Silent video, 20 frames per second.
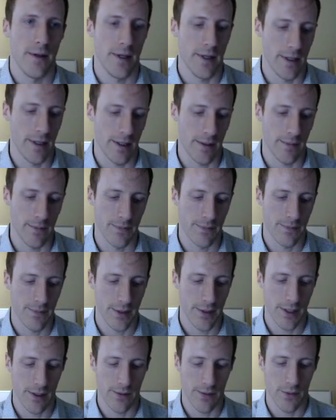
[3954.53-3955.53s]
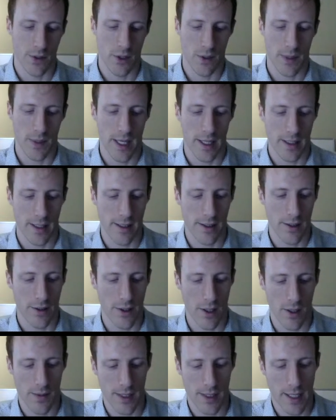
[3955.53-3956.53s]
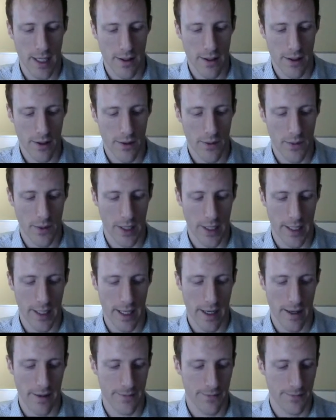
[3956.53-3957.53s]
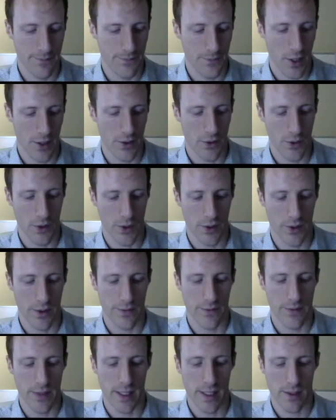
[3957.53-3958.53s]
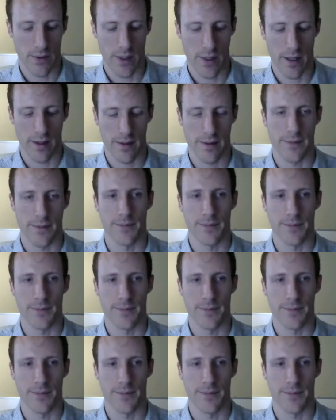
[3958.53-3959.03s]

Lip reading: row. So multiplying these two terms together, we're going to get on the order of V squared,